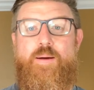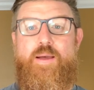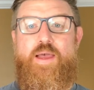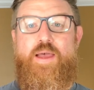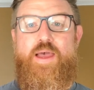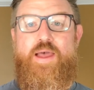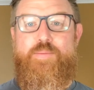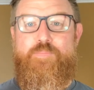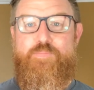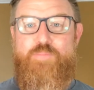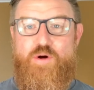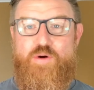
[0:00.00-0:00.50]

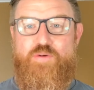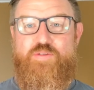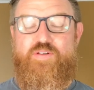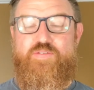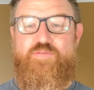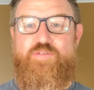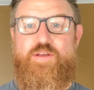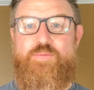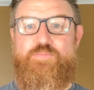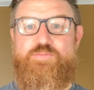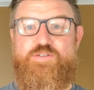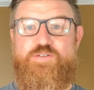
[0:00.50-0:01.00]
And both of
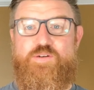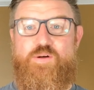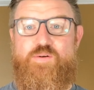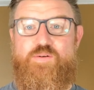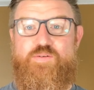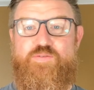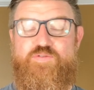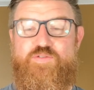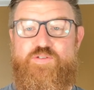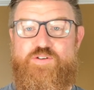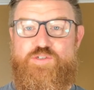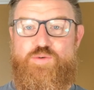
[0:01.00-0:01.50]
them
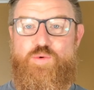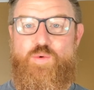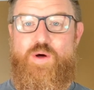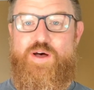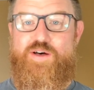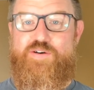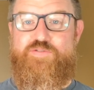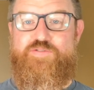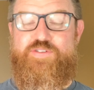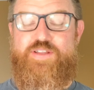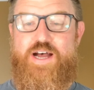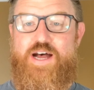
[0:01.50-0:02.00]
sold for
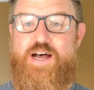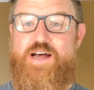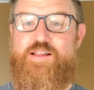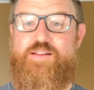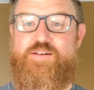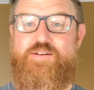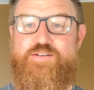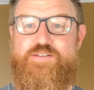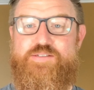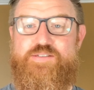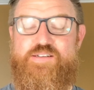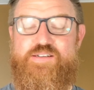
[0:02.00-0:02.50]

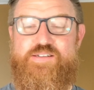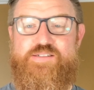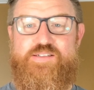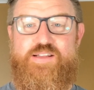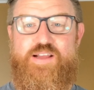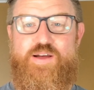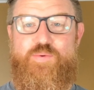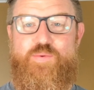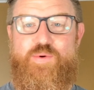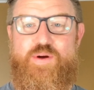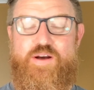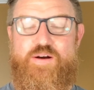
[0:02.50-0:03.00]
$12. Isn't
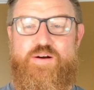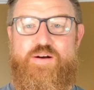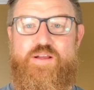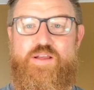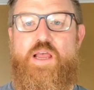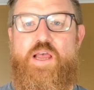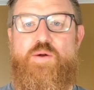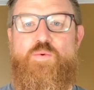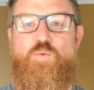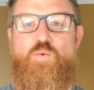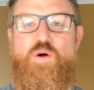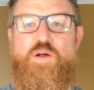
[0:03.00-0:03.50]
that weird?
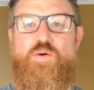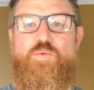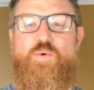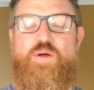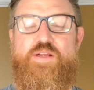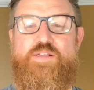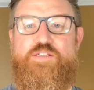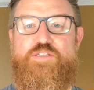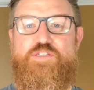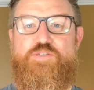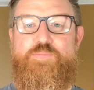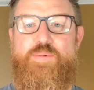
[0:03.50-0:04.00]
And one
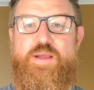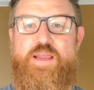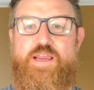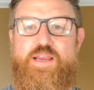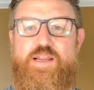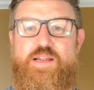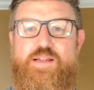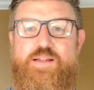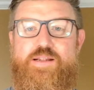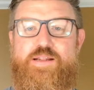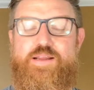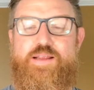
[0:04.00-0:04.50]
went to
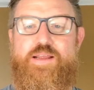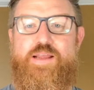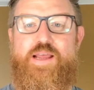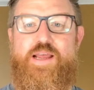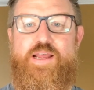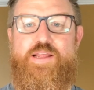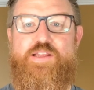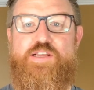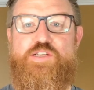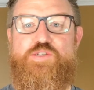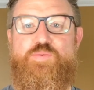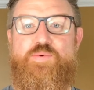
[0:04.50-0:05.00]
Spain,
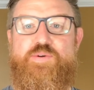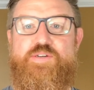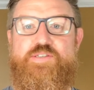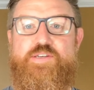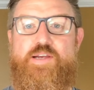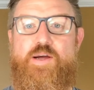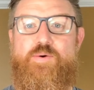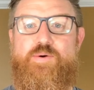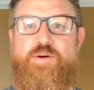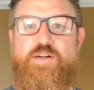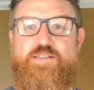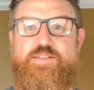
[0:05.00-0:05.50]
and this one is
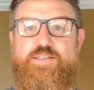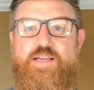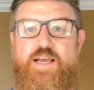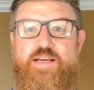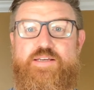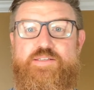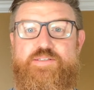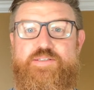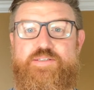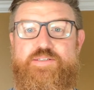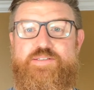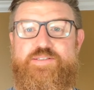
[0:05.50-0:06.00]
going to
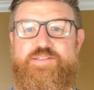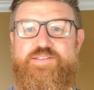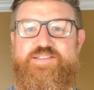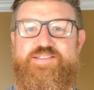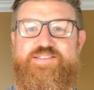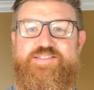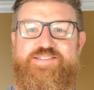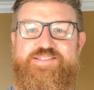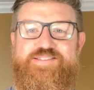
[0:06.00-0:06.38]
Texas.